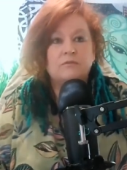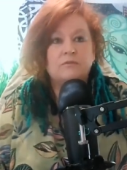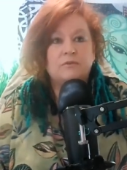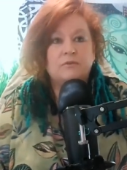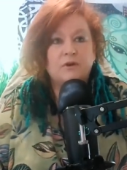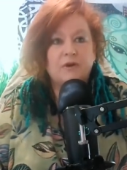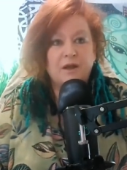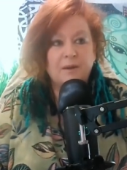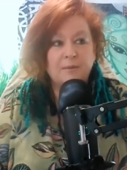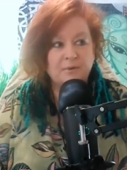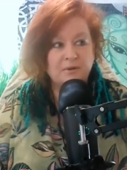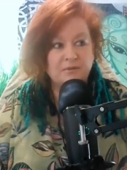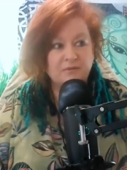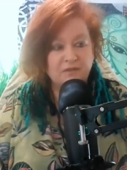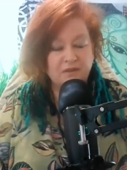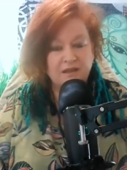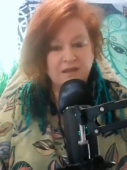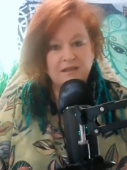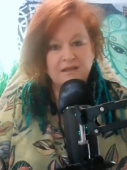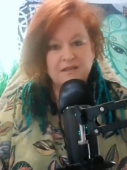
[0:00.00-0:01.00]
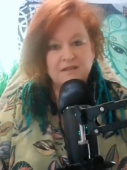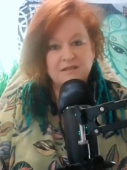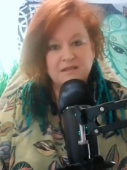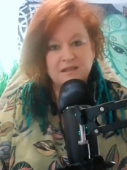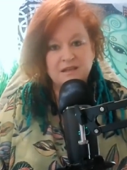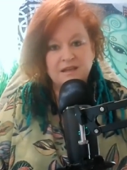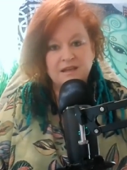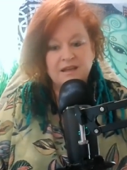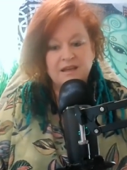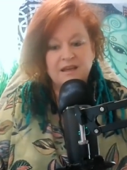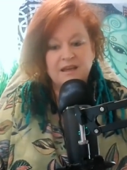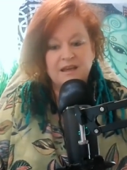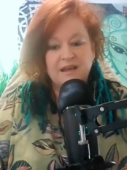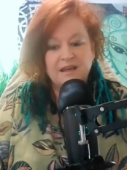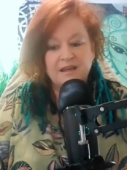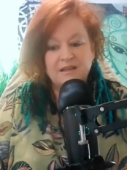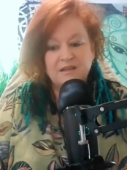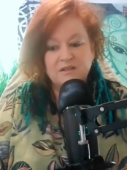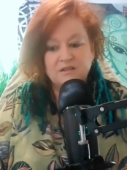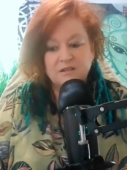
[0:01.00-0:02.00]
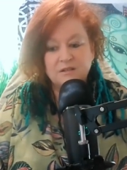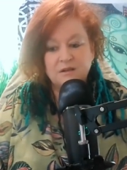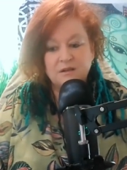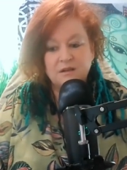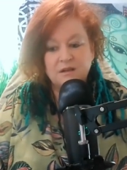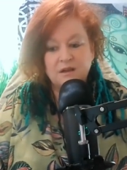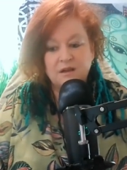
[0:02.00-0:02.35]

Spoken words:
for a couple of years, is